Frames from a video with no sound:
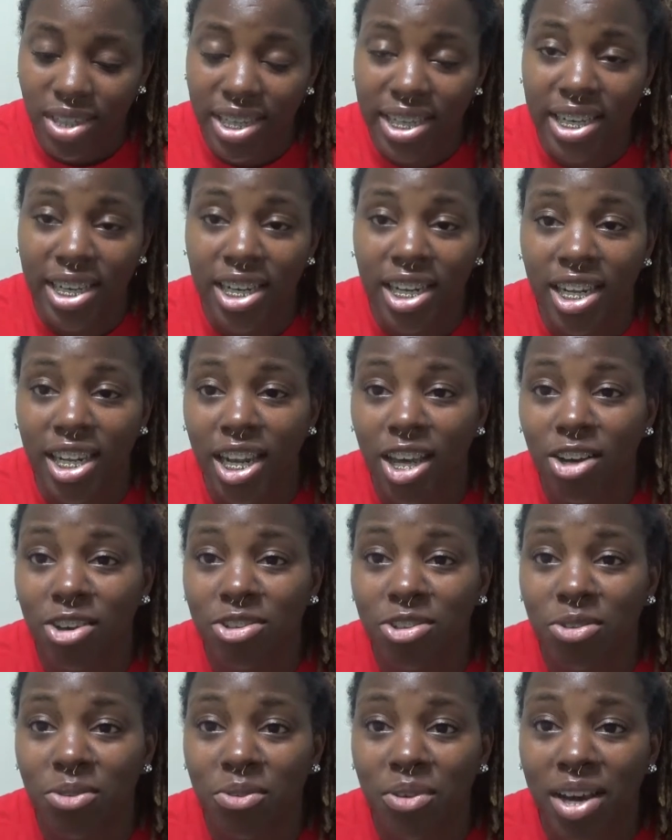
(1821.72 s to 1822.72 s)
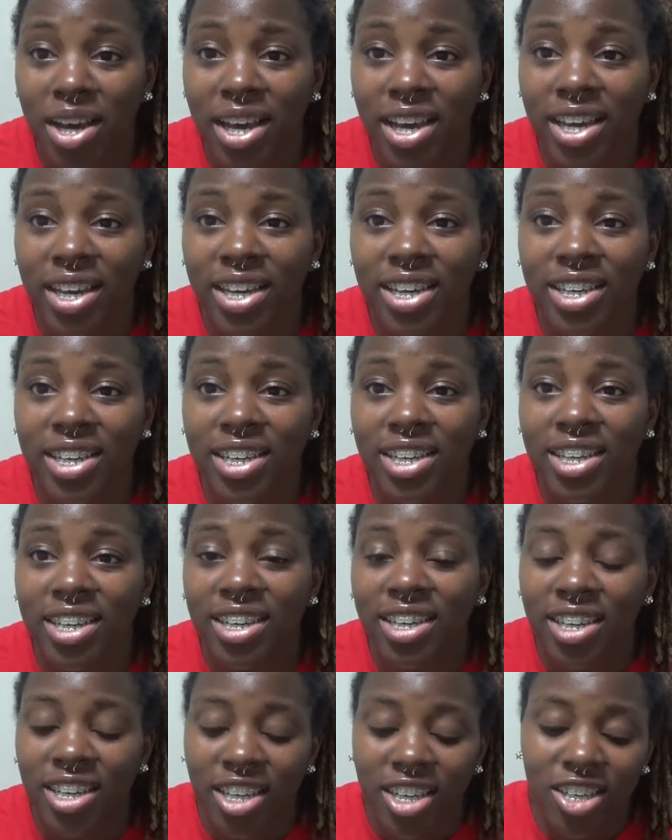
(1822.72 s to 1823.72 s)
And along the way,
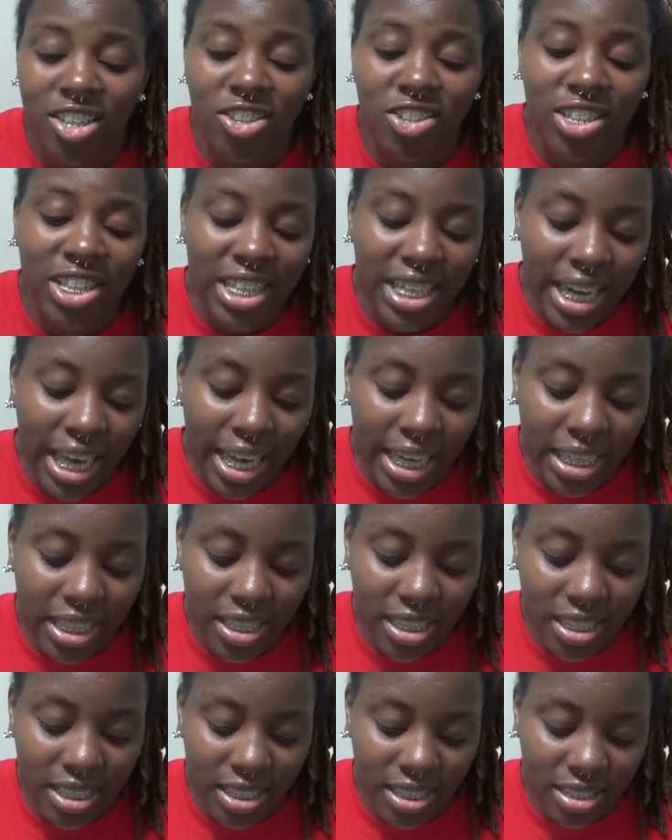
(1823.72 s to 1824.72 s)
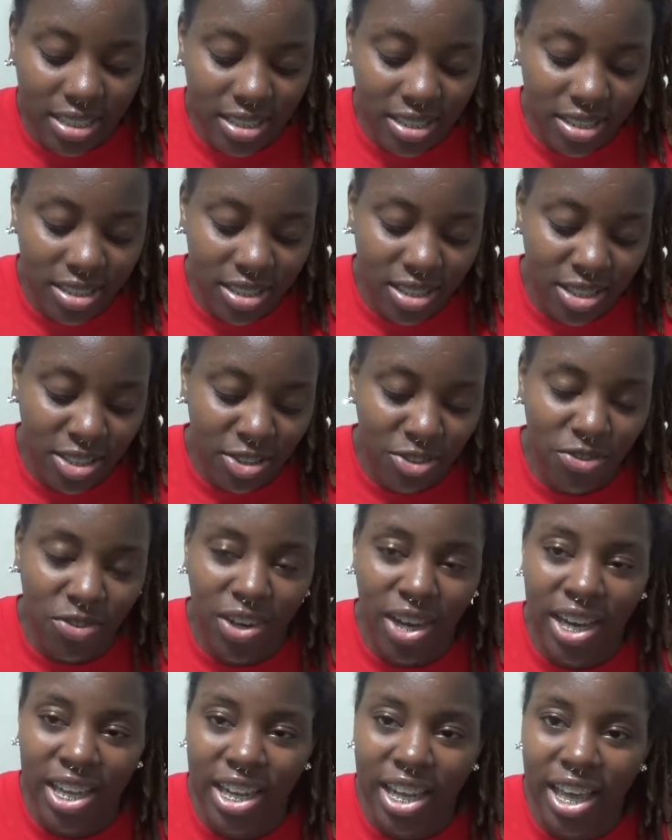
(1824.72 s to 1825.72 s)
you get like goodies. You
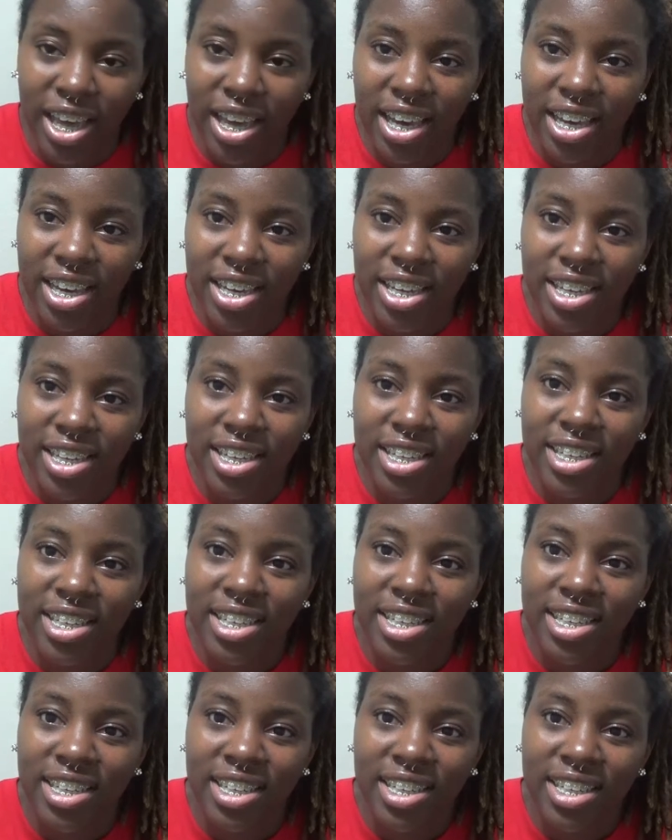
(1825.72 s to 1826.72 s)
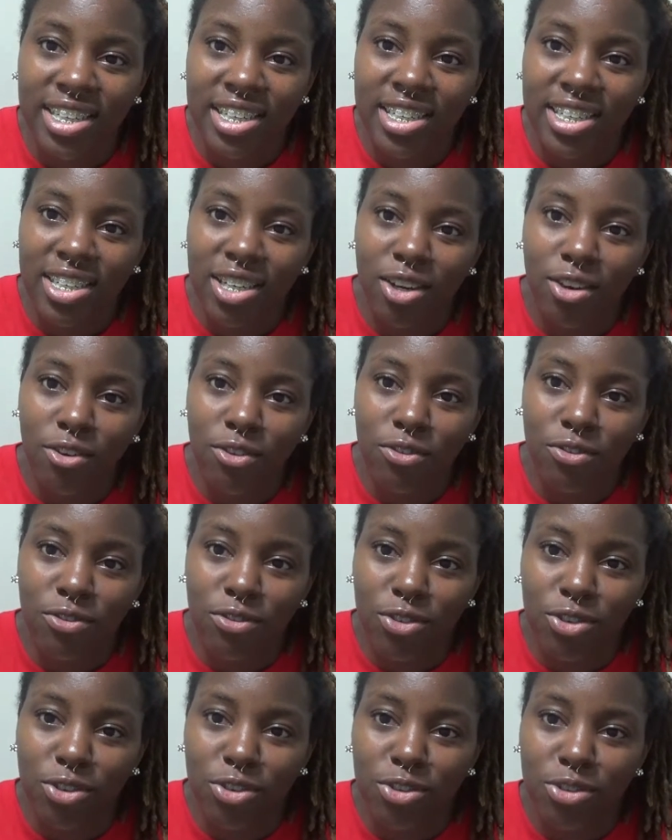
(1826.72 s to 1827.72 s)
find like
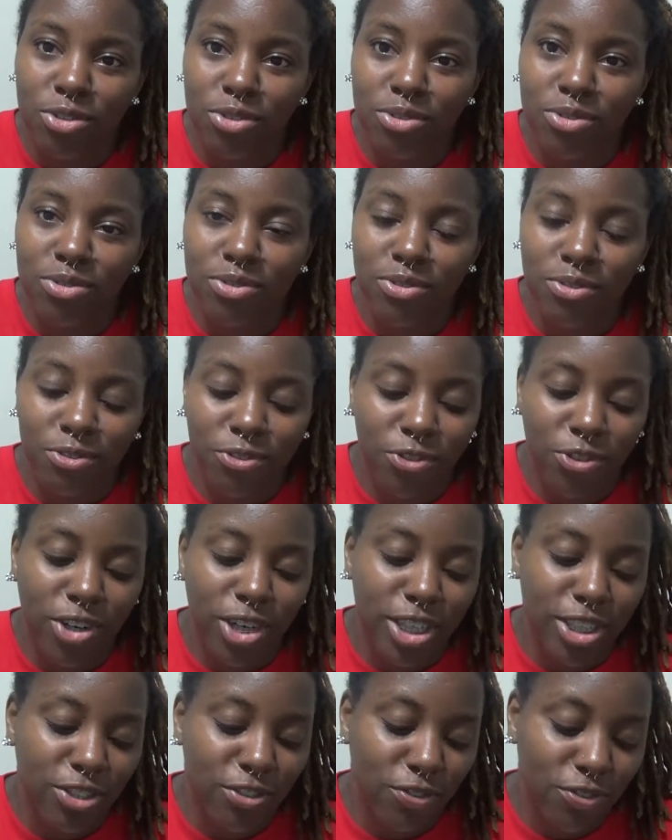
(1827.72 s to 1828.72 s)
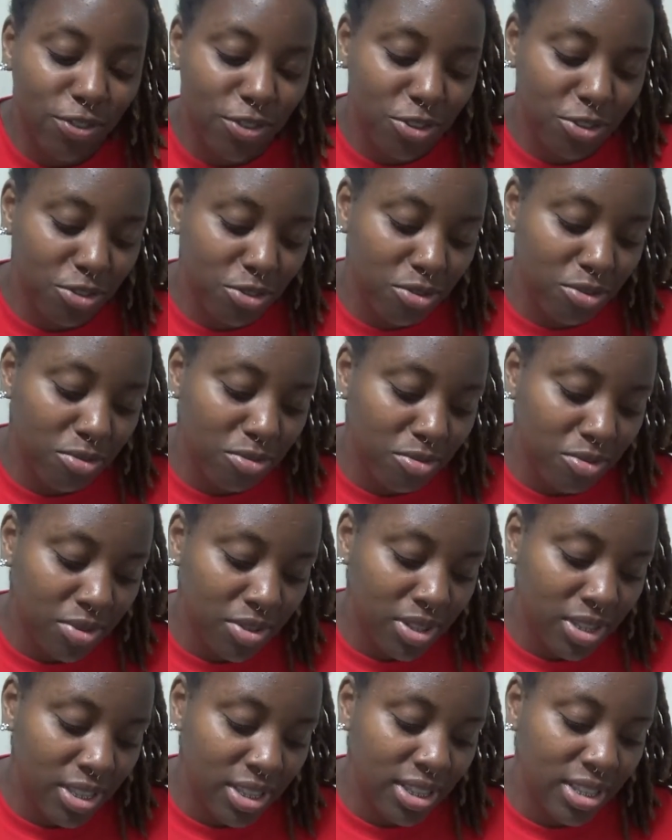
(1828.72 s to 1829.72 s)
fruit, fresh fruit
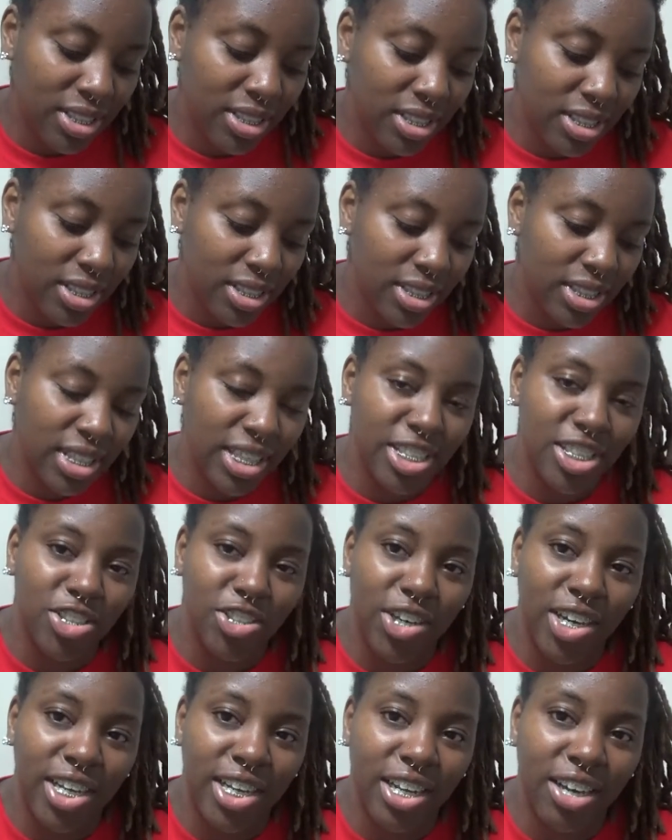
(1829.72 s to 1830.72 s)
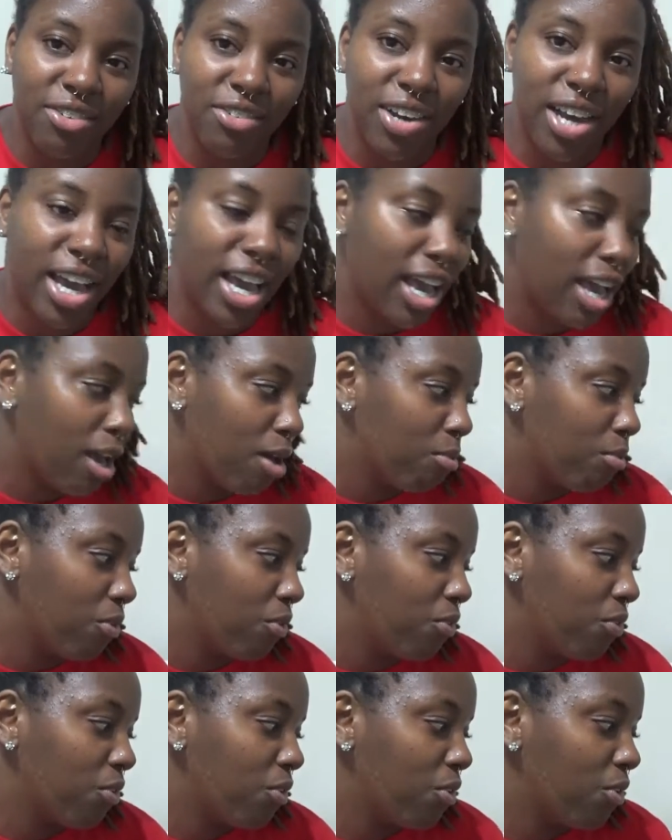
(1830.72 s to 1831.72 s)
that you ain't never had
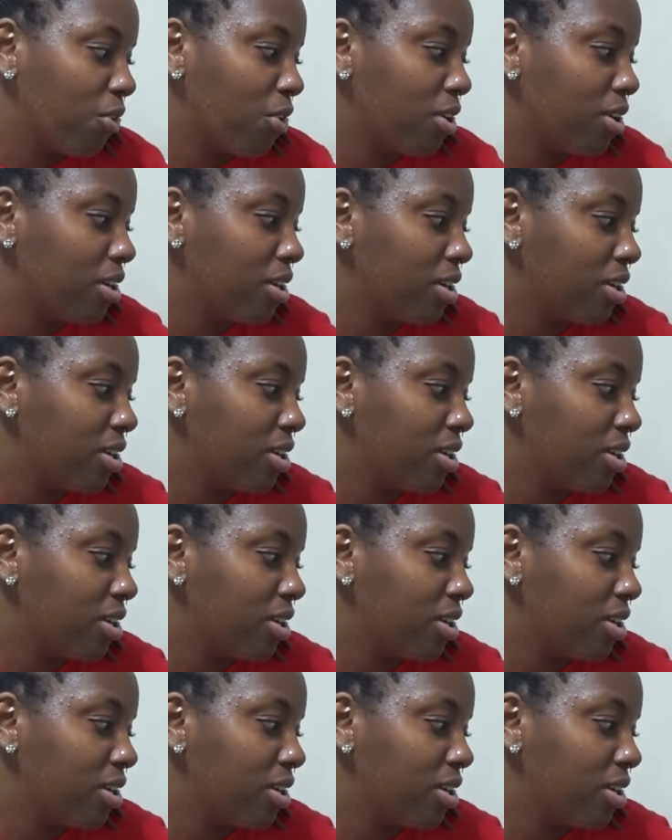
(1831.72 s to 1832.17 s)
before.